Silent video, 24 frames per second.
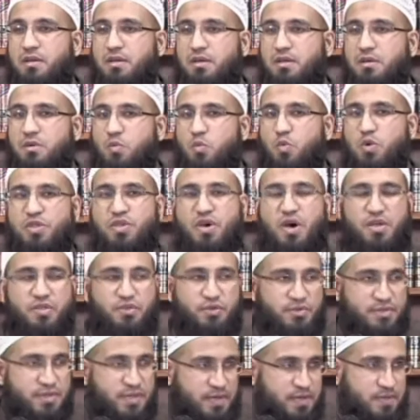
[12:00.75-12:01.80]
with other
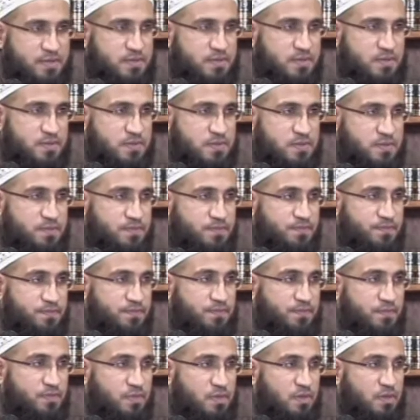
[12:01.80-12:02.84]
things.
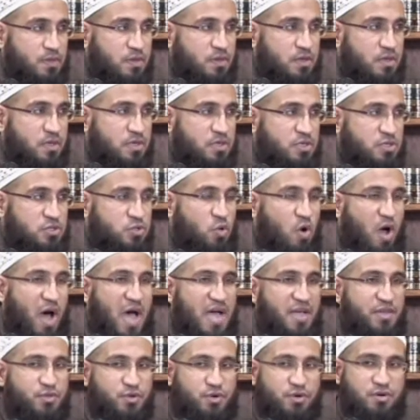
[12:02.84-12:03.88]
So
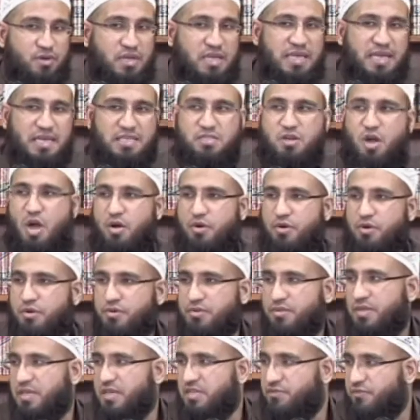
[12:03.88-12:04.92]
either he has not heard
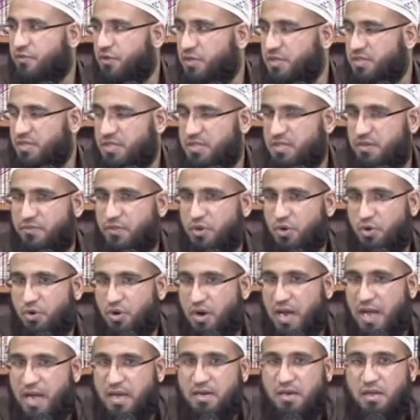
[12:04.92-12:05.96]
these verses of the
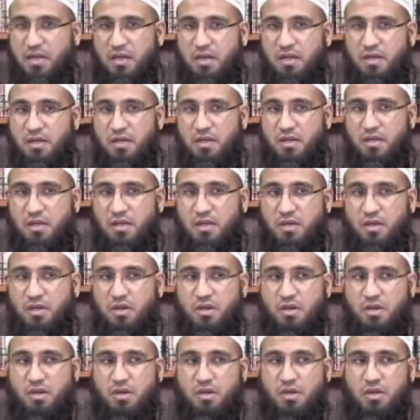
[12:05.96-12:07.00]
Quran,
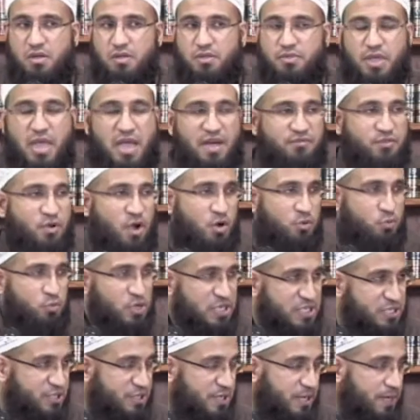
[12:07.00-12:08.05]
they have not
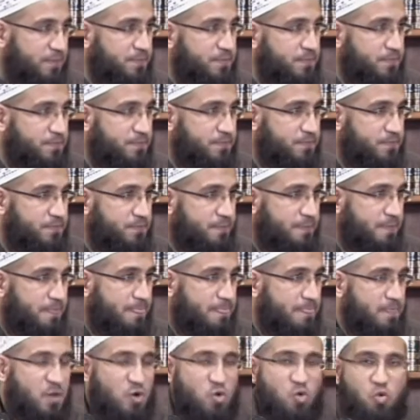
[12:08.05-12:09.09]
reached him,
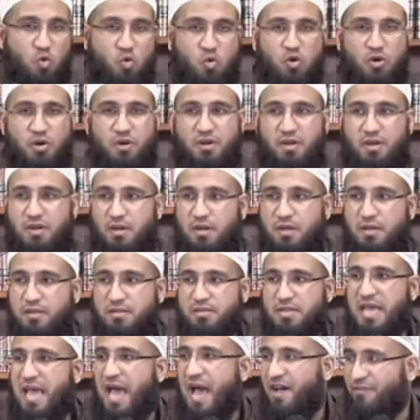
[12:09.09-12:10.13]
or they
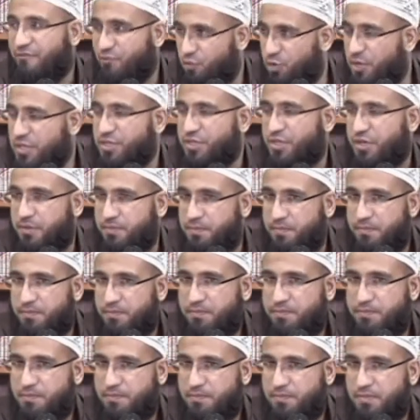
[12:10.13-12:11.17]
have reached him,
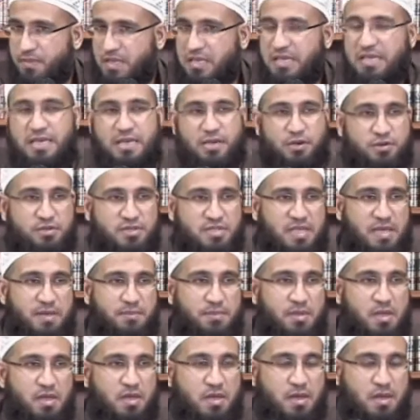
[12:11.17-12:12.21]
he hears them,
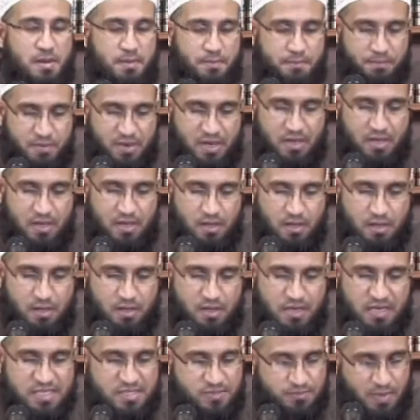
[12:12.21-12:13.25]
but
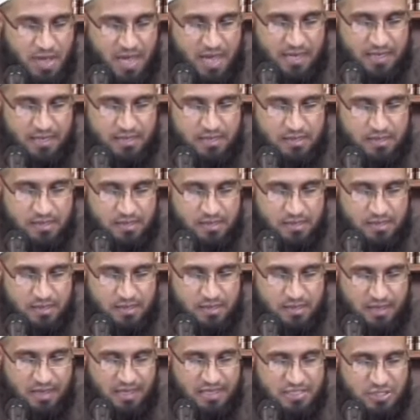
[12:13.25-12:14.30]
his mind
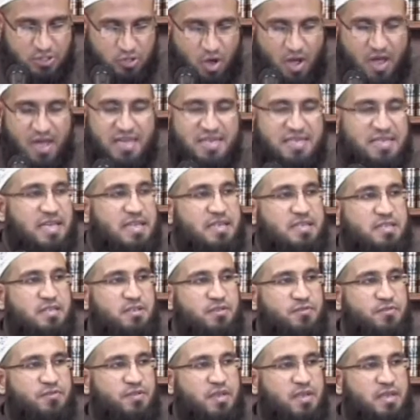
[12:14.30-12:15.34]
is not attentive,
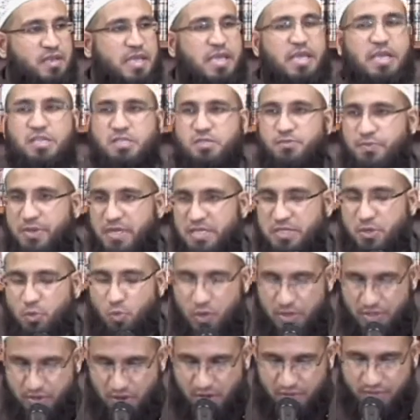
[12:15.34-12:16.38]
he is busy with
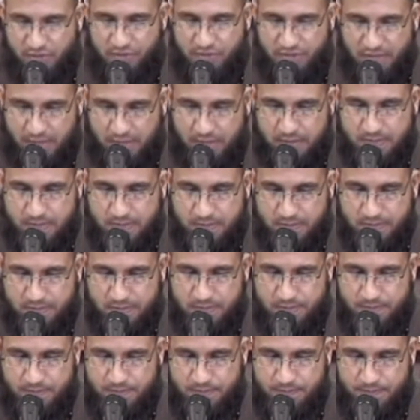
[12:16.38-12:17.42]
other things.
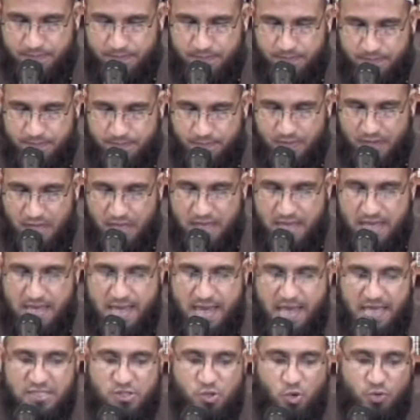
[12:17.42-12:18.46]

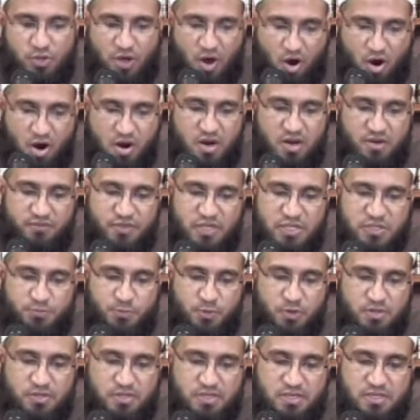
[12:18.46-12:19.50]
And so the heart of this
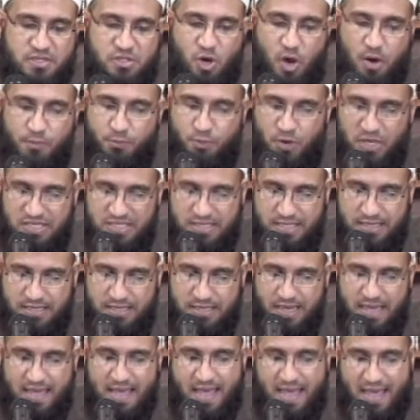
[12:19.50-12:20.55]
person is not present,
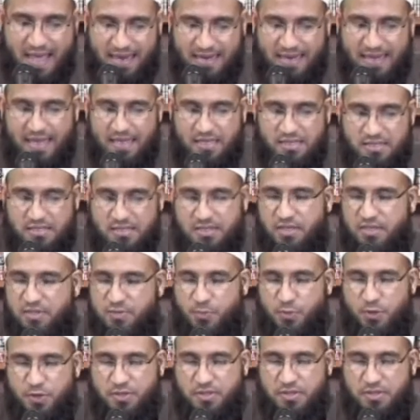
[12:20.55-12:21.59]
and hence this
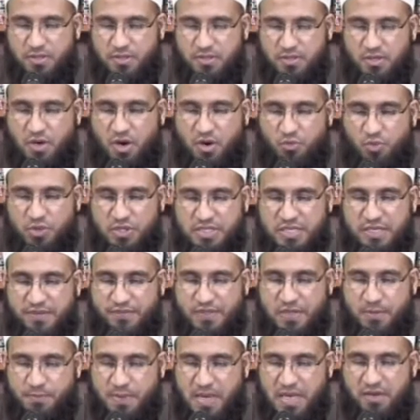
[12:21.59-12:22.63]
person does not receive the
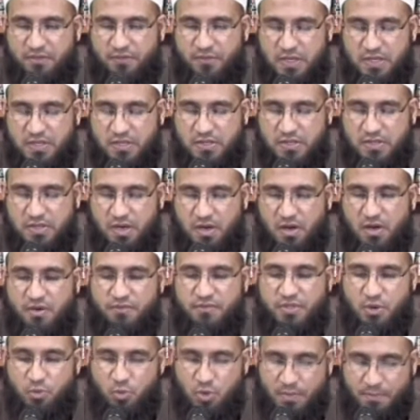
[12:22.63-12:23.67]
benefits of the
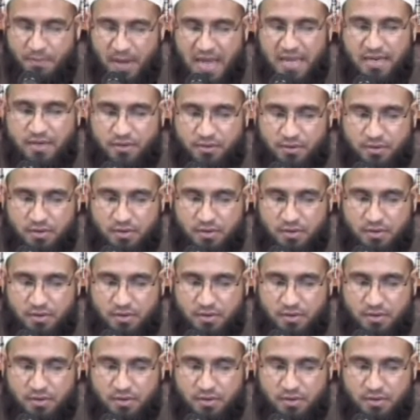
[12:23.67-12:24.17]
reminder,